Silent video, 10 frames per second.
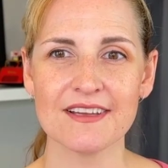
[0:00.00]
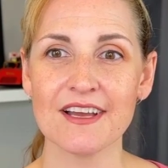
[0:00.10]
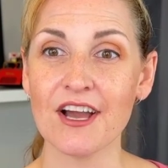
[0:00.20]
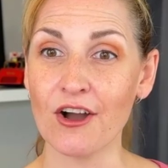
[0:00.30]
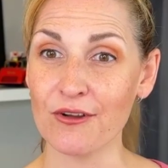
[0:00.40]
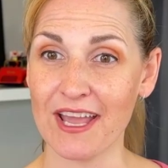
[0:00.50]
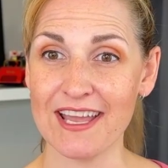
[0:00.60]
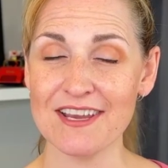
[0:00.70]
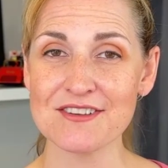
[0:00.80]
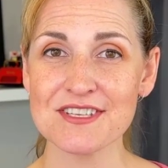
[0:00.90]
Okay,
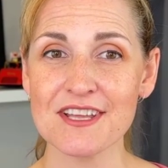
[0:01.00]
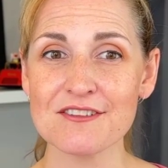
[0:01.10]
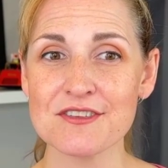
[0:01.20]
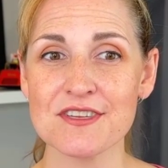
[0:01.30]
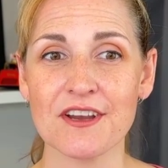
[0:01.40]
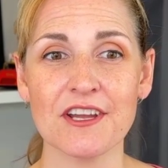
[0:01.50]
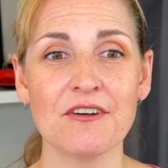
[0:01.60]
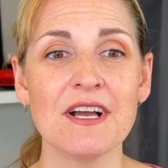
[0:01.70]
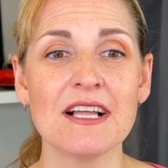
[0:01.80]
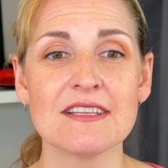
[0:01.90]
here's another scenario.
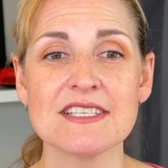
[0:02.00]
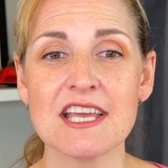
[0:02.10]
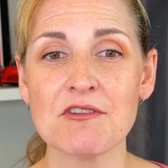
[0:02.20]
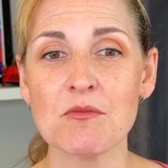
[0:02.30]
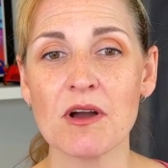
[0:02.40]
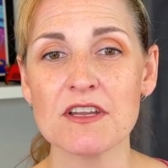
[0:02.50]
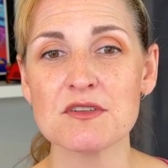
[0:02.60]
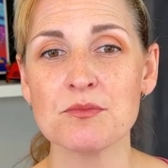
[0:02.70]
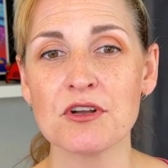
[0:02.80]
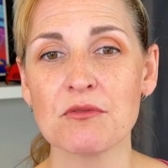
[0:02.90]
Let's say we wanted to
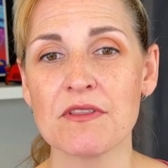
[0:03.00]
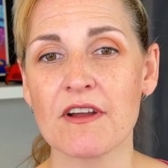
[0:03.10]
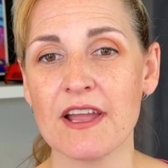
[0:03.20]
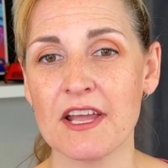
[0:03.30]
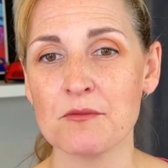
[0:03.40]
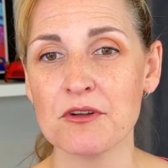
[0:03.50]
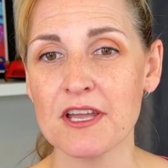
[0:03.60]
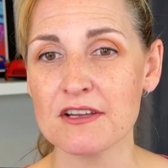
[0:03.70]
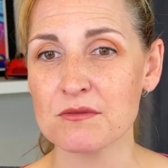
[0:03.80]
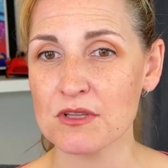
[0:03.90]
book with our Animal
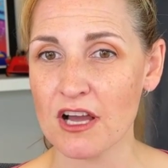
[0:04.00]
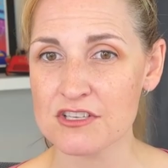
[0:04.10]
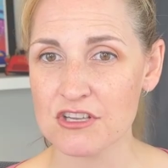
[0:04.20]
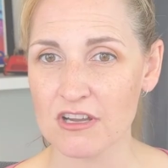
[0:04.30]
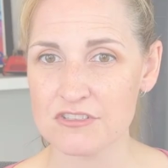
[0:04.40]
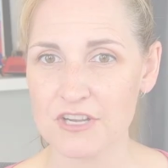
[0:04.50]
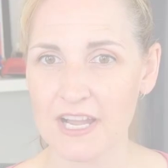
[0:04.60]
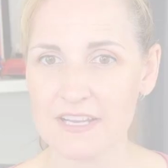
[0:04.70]
Kingdom Lodge contract